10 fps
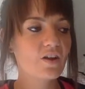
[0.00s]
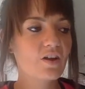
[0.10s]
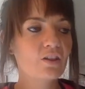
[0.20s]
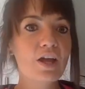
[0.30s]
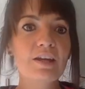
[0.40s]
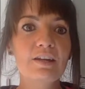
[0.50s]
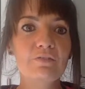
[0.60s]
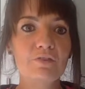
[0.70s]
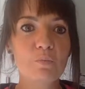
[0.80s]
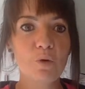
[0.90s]
learning
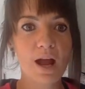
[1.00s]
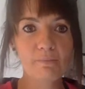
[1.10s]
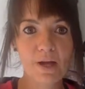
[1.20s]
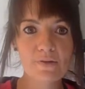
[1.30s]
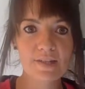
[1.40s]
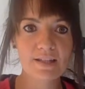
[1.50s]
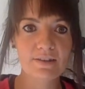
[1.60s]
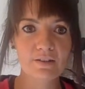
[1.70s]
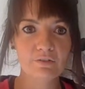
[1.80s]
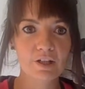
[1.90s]
from what I'm posting in
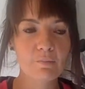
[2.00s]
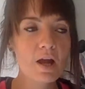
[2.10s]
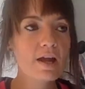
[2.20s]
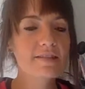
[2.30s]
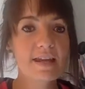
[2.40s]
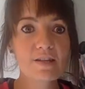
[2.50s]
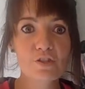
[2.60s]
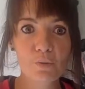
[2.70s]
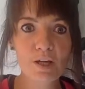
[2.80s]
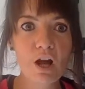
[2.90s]
the group,
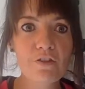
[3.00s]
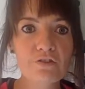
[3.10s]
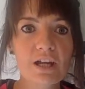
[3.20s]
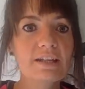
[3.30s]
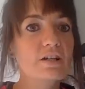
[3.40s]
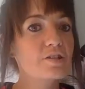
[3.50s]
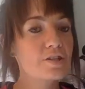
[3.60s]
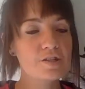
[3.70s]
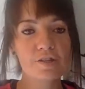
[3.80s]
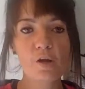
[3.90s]
doing all the training, because
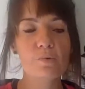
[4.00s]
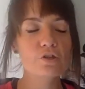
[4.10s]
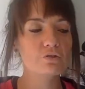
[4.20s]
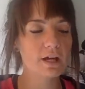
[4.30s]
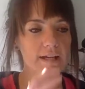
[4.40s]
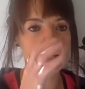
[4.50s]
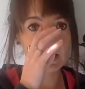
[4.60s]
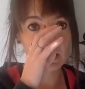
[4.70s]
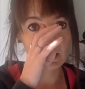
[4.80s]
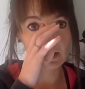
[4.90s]
there's so much training,
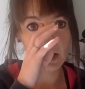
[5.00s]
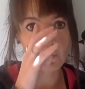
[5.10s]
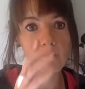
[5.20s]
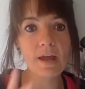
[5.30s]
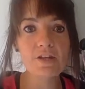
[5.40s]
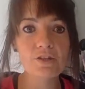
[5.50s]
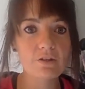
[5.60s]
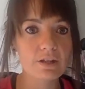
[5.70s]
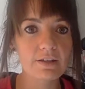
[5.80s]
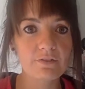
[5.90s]
and make sure
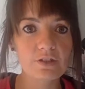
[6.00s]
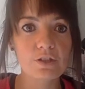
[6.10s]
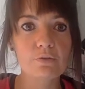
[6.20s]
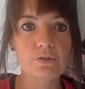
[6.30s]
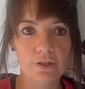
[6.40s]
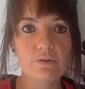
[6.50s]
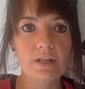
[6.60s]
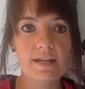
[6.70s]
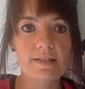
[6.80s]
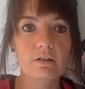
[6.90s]
that if you do
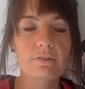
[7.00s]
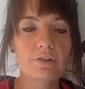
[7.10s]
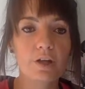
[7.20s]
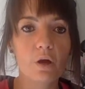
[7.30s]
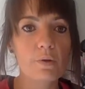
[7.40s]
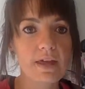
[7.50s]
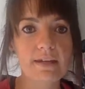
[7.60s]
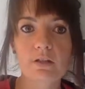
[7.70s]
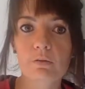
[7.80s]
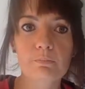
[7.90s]
this, or if you go with
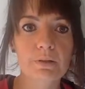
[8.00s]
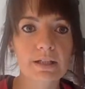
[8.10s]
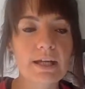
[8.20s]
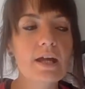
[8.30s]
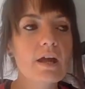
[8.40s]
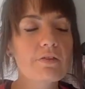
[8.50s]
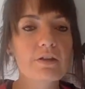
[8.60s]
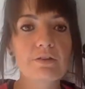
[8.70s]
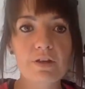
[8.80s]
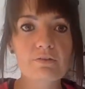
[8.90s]
any company,
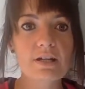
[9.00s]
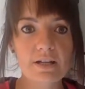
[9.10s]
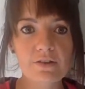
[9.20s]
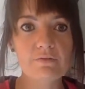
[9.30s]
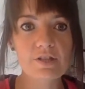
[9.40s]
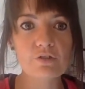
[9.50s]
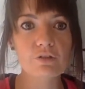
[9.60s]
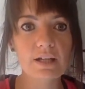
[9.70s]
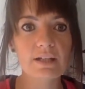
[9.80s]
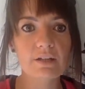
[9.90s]
that there is
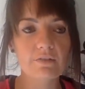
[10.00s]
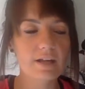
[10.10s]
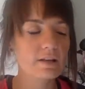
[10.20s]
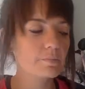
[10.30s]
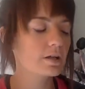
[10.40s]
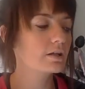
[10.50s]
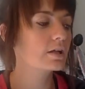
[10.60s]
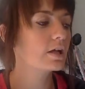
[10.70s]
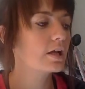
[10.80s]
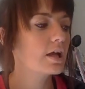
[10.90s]
training available,
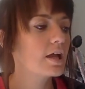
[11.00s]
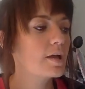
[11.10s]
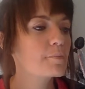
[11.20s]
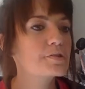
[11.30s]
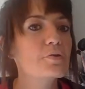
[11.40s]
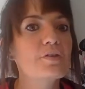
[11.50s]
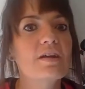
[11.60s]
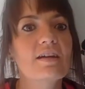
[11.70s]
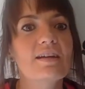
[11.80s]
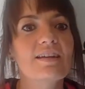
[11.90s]
so
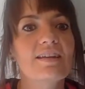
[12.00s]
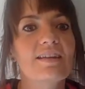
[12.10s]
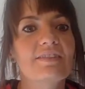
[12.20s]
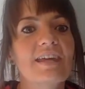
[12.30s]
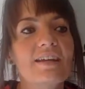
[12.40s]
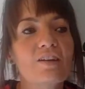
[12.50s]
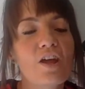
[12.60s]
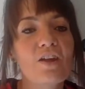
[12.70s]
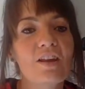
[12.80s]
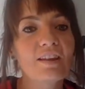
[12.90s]
that they can
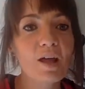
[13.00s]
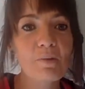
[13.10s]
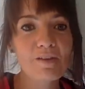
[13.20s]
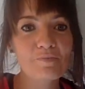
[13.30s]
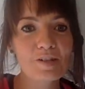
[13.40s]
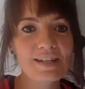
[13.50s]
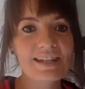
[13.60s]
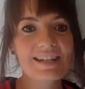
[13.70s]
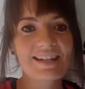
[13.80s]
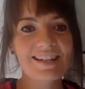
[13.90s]
earn a little bit of
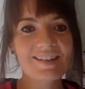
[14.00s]
money